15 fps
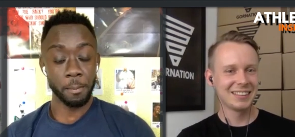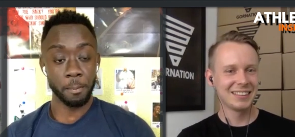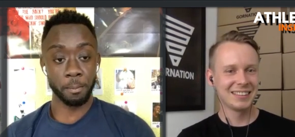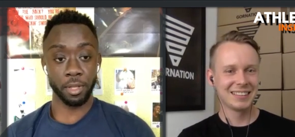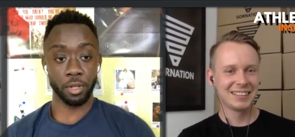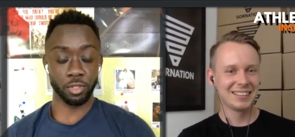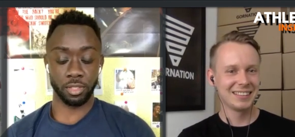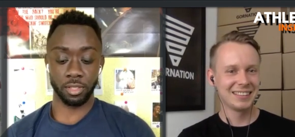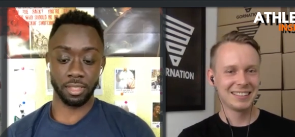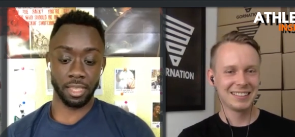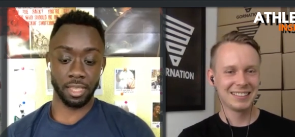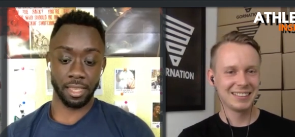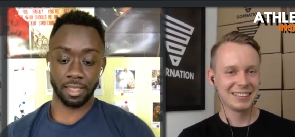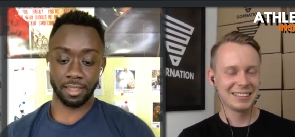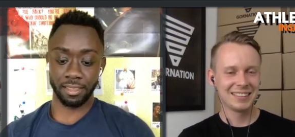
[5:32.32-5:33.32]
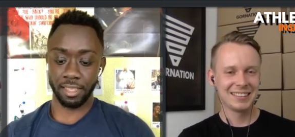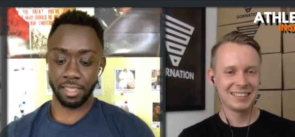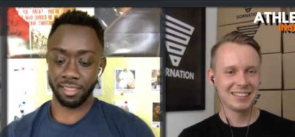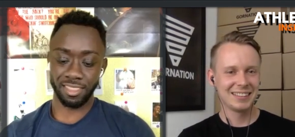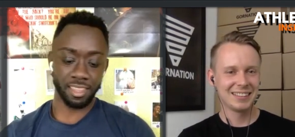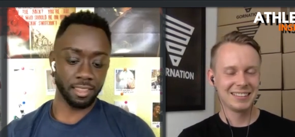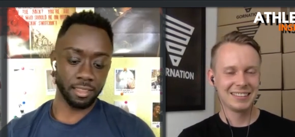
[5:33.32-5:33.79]
Speaker 1: Because the, the,
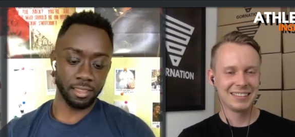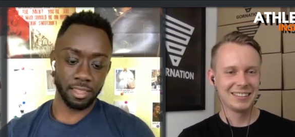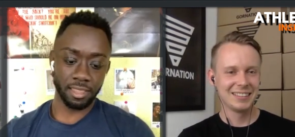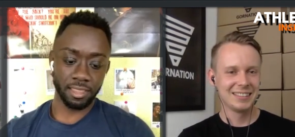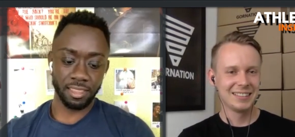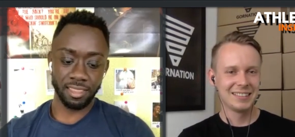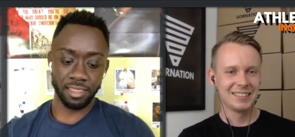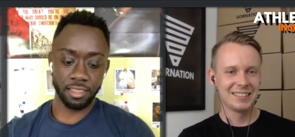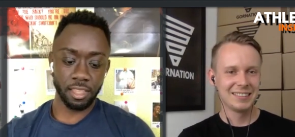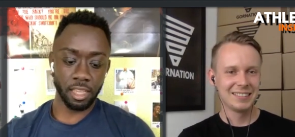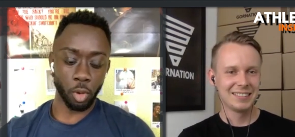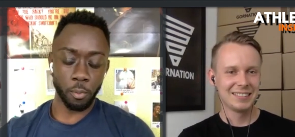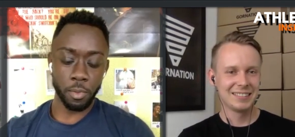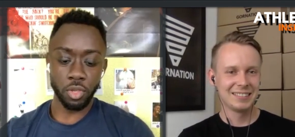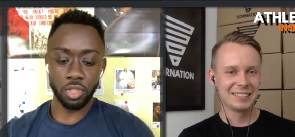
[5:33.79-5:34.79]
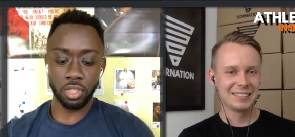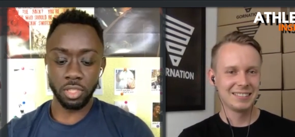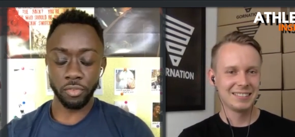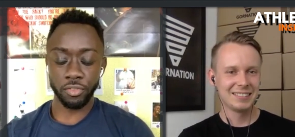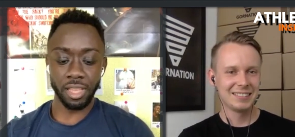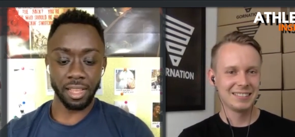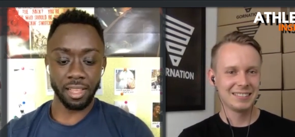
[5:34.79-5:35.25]
the the community
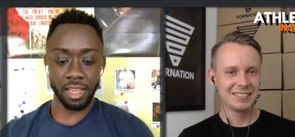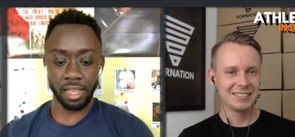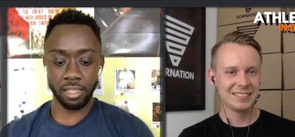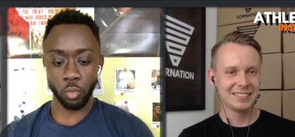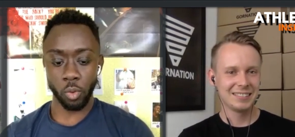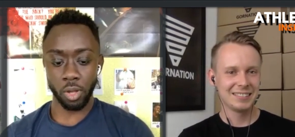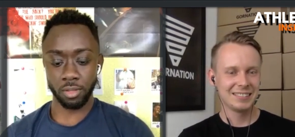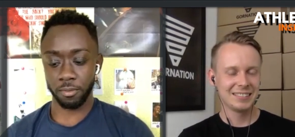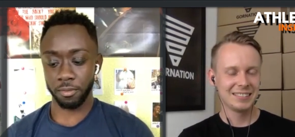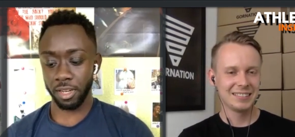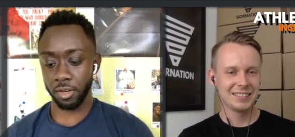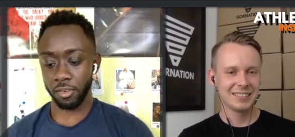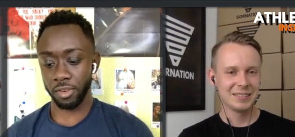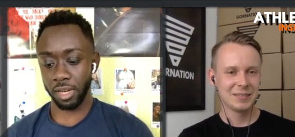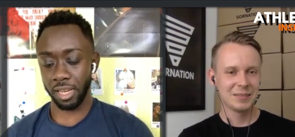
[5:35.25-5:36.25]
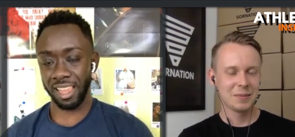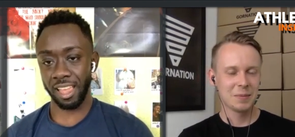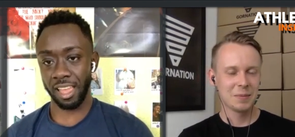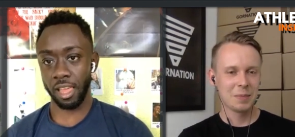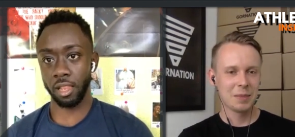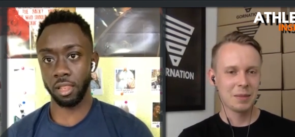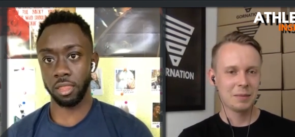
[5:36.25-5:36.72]
of that guys was very very
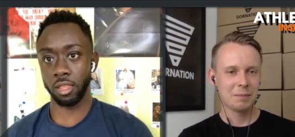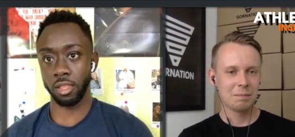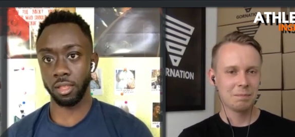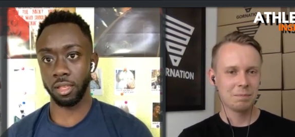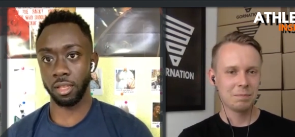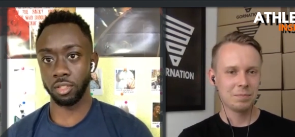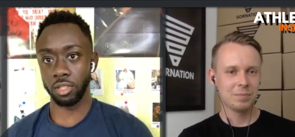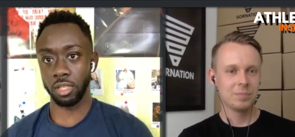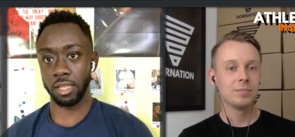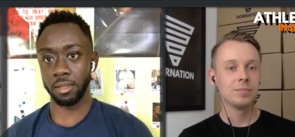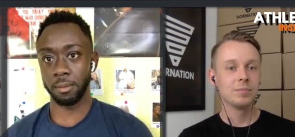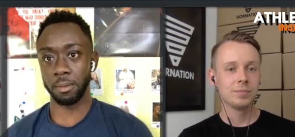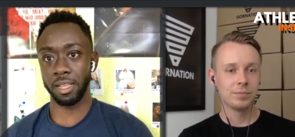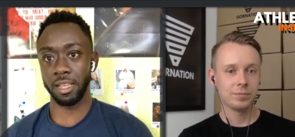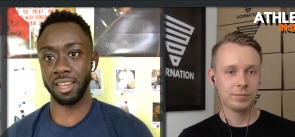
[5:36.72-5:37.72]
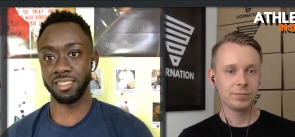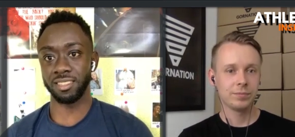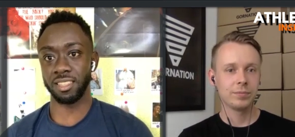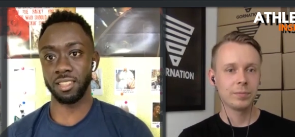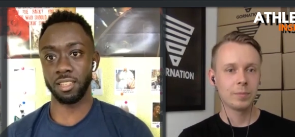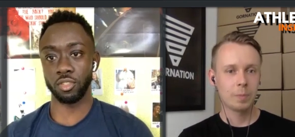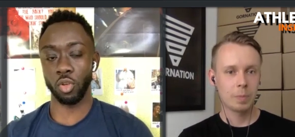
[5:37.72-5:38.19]
healthy.
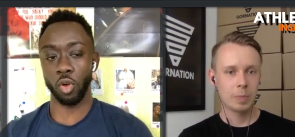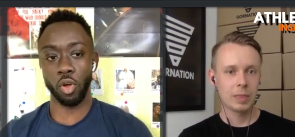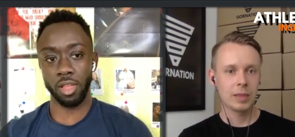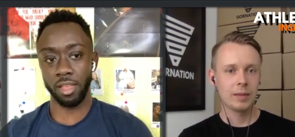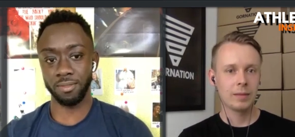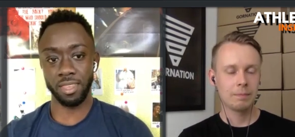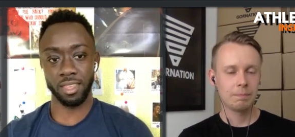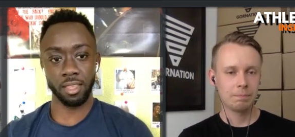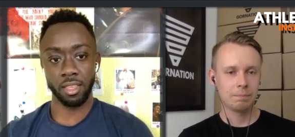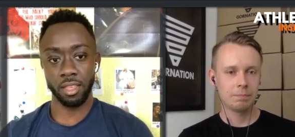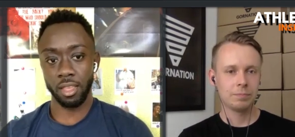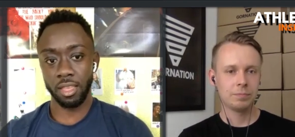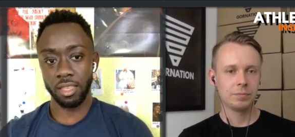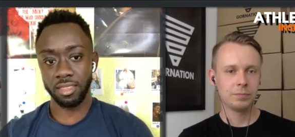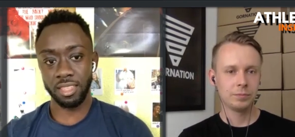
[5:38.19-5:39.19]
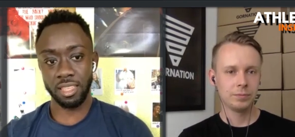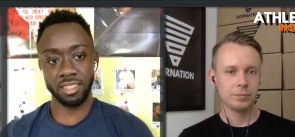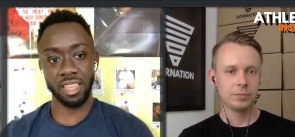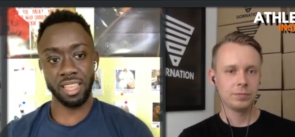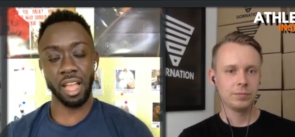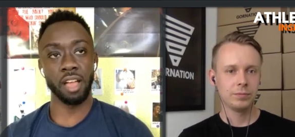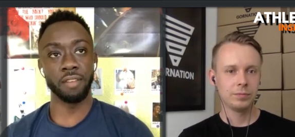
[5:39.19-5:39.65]
Calisthenics uh,
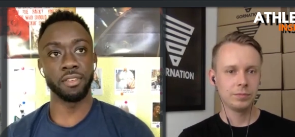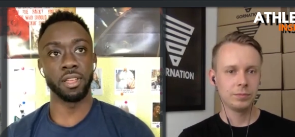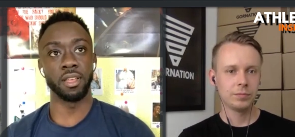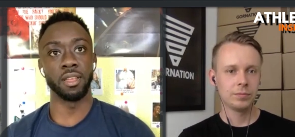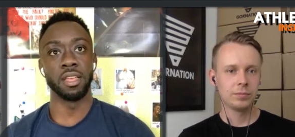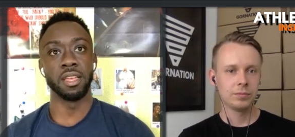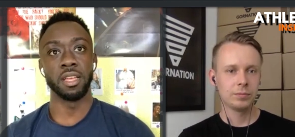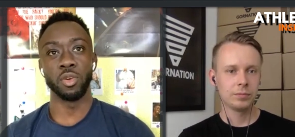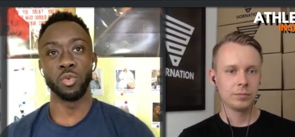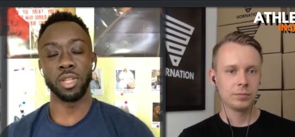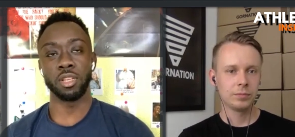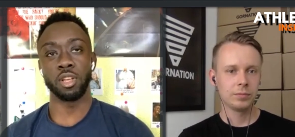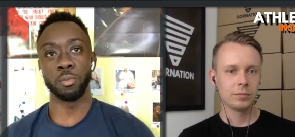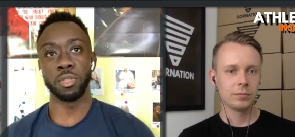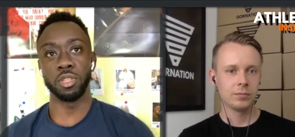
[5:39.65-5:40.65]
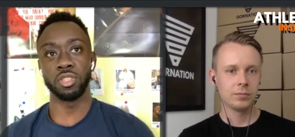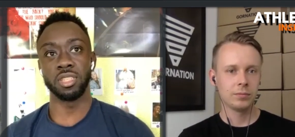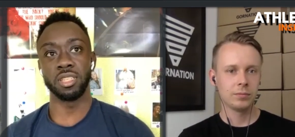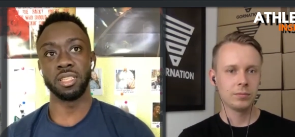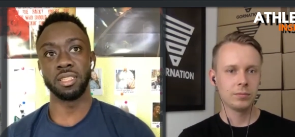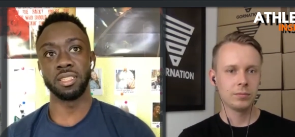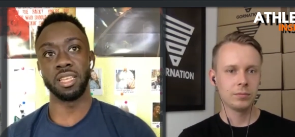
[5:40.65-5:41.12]
they have a great
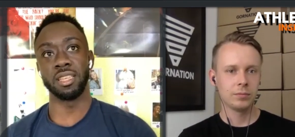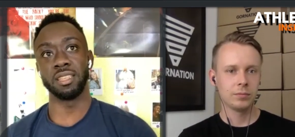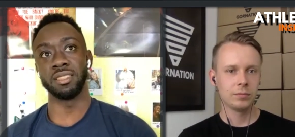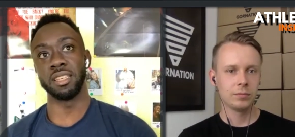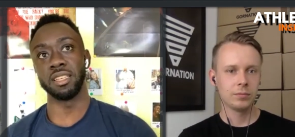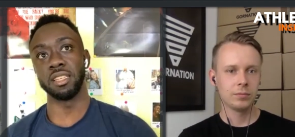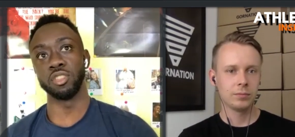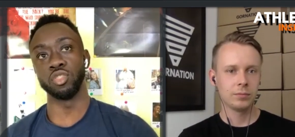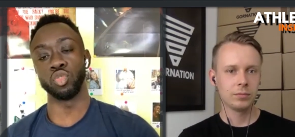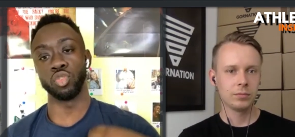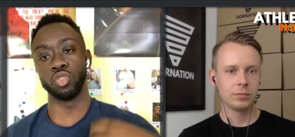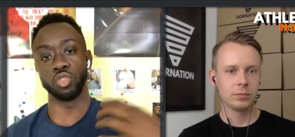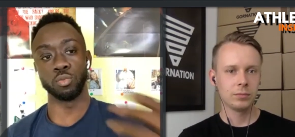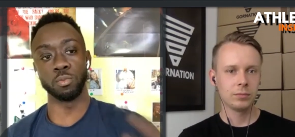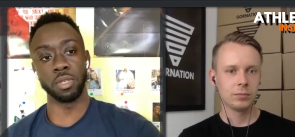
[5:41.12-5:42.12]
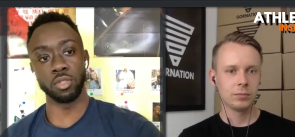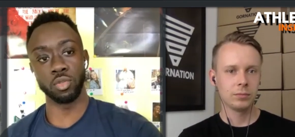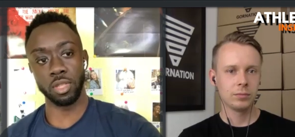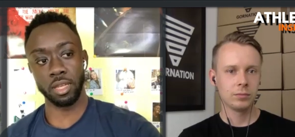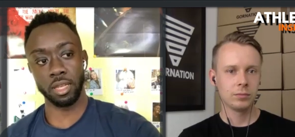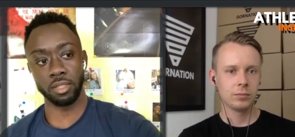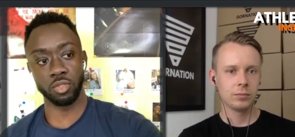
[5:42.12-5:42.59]
community. They they introduced me to
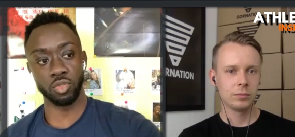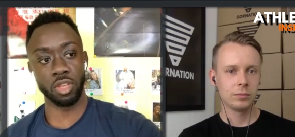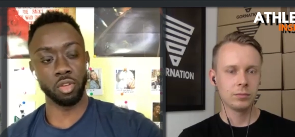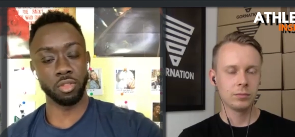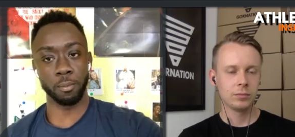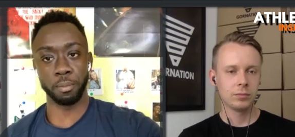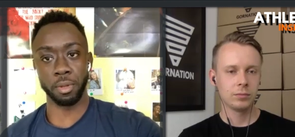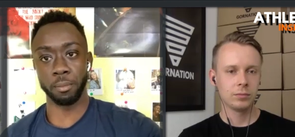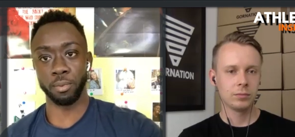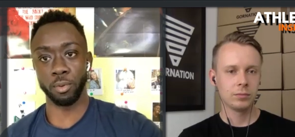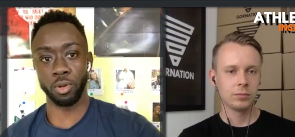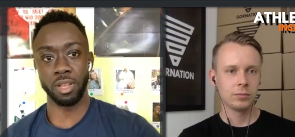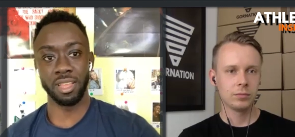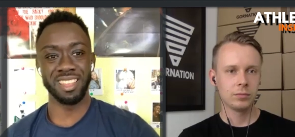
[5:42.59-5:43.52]
the to the other people.